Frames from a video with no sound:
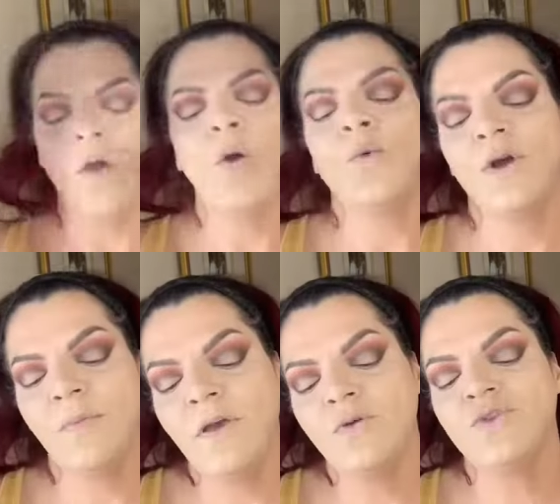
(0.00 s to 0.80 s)
We're going
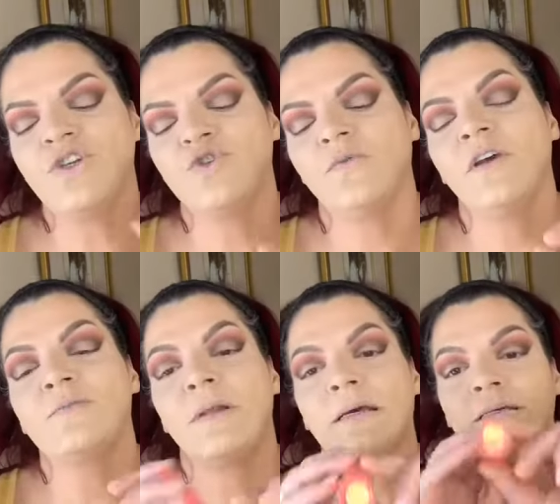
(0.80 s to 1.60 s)
to be using Juvia's
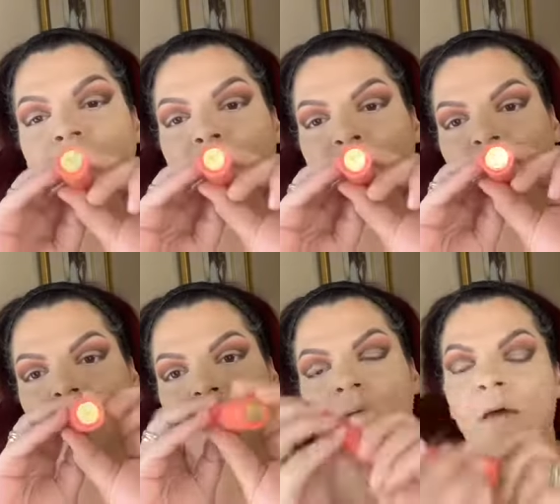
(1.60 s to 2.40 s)
Place
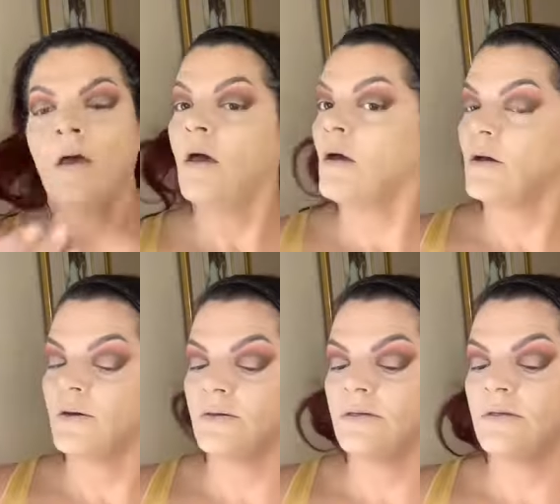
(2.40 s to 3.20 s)
Nambia
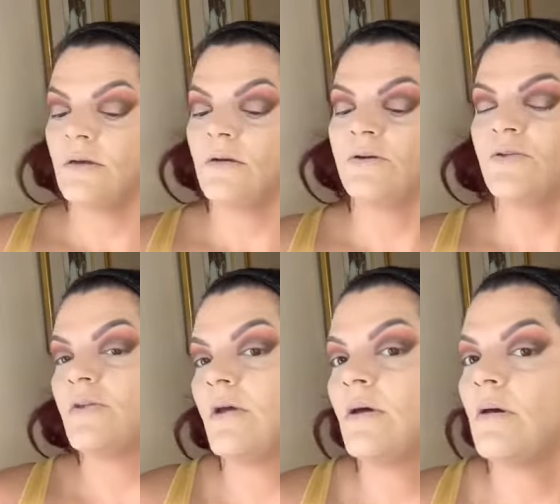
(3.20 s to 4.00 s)
concealer
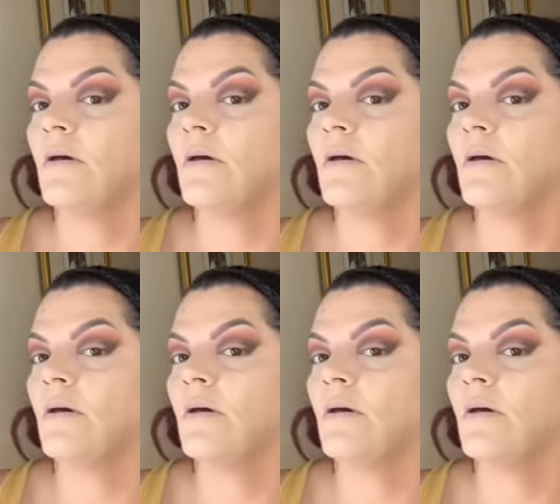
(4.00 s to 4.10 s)
stick,